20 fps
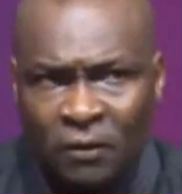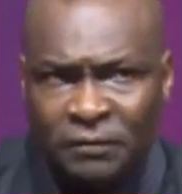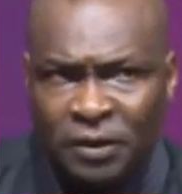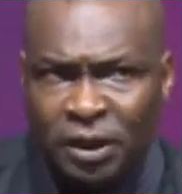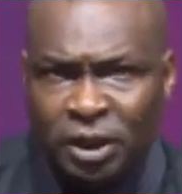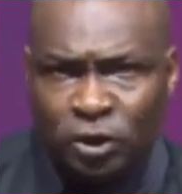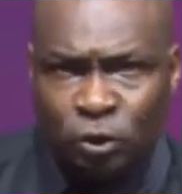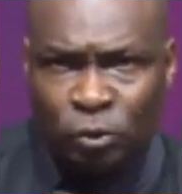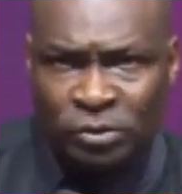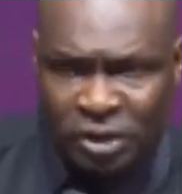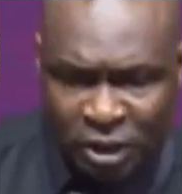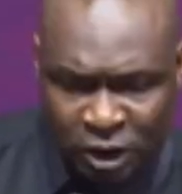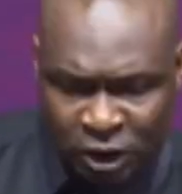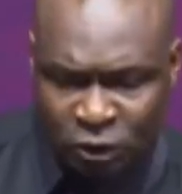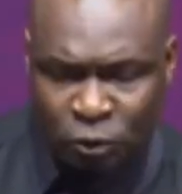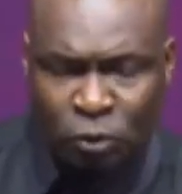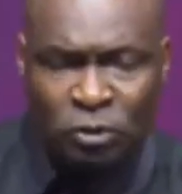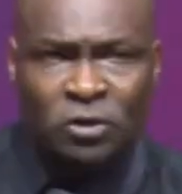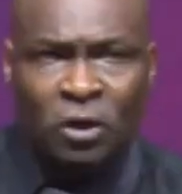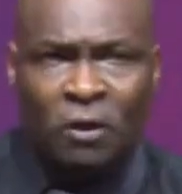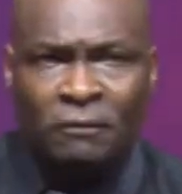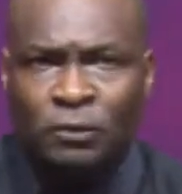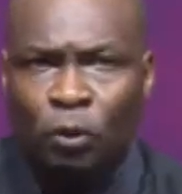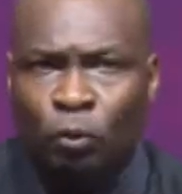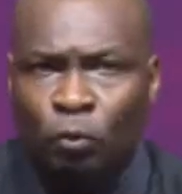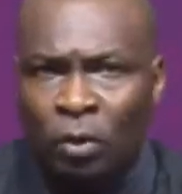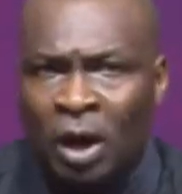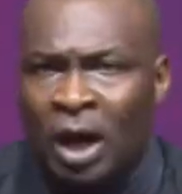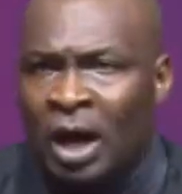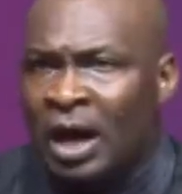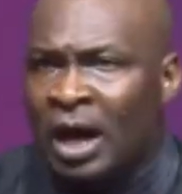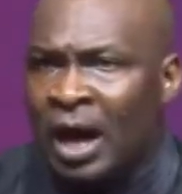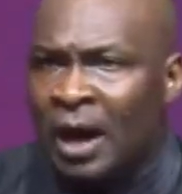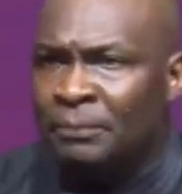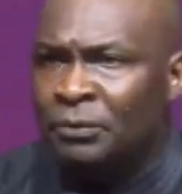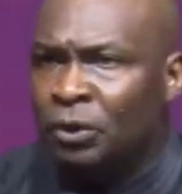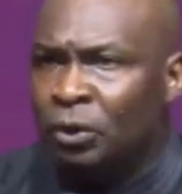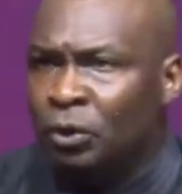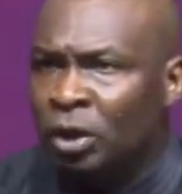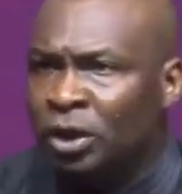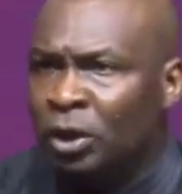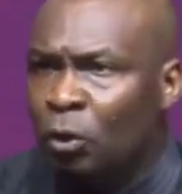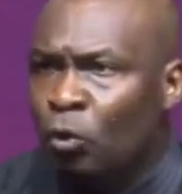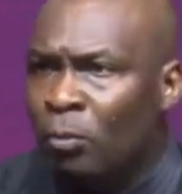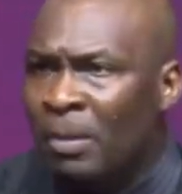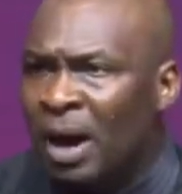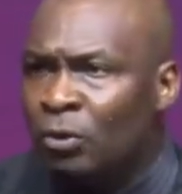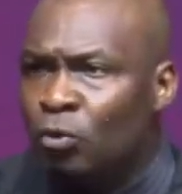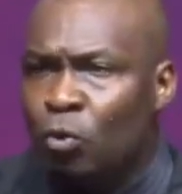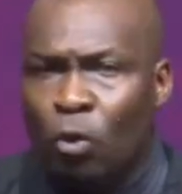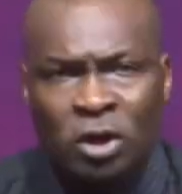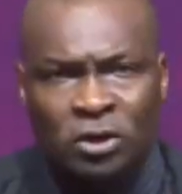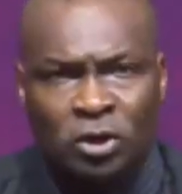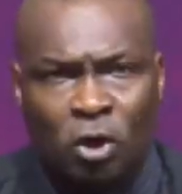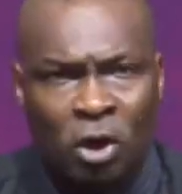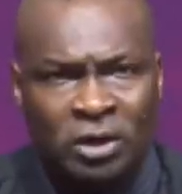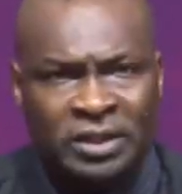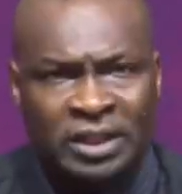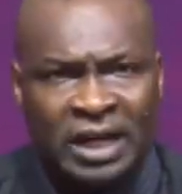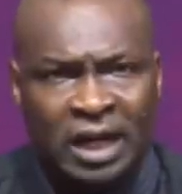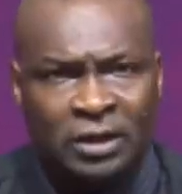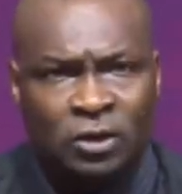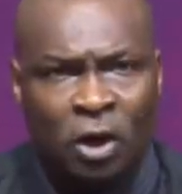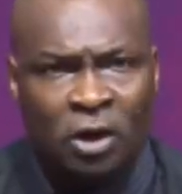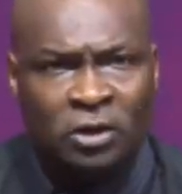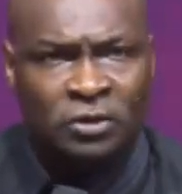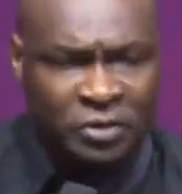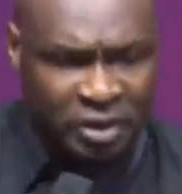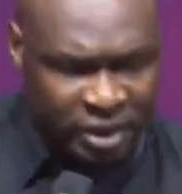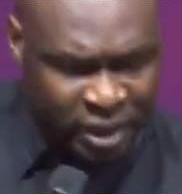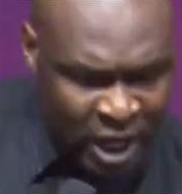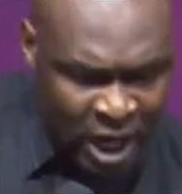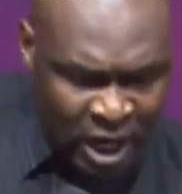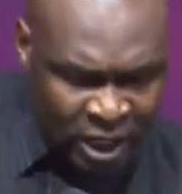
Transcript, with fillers: of issues. Issues of the, uh, you know, the woman who was caught in adultery,